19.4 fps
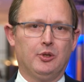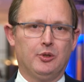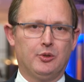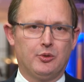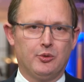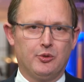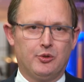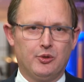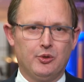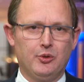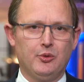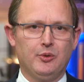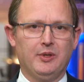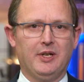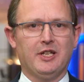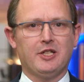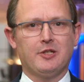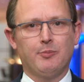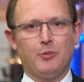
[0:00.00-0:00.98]
to do
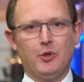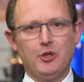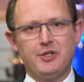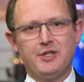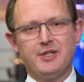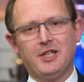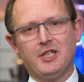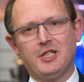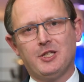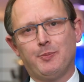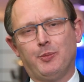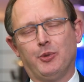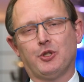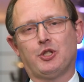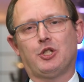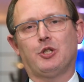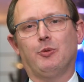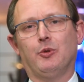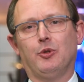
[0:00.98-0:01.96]
as much as
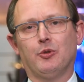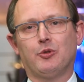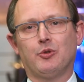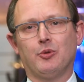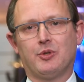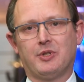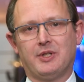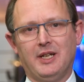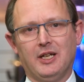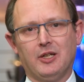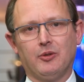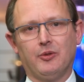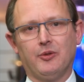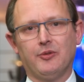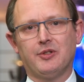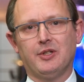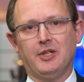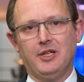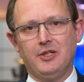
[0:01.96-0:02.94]
possible to tackle
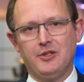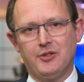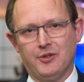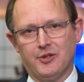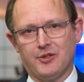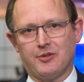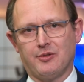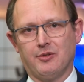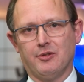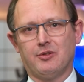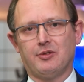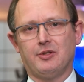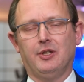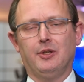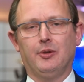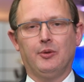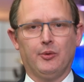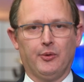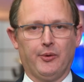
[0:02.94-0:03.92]
the injustice
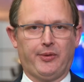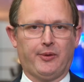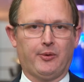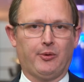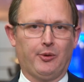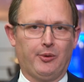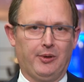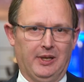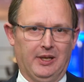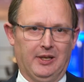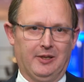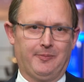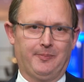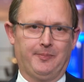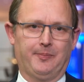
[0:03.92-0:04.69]
in North Korea.